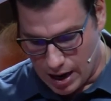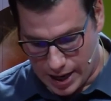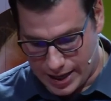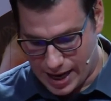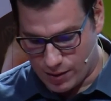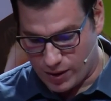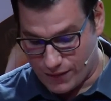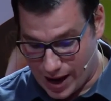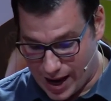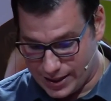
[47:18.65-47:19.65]
Again,
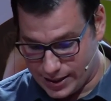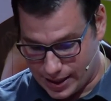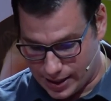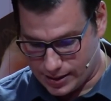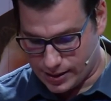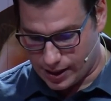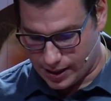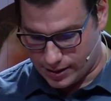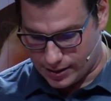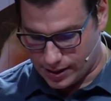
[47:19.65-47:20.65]
with edit, editor,
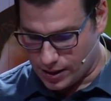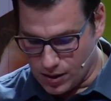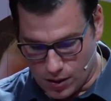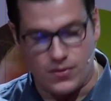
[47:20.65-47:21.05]
editing,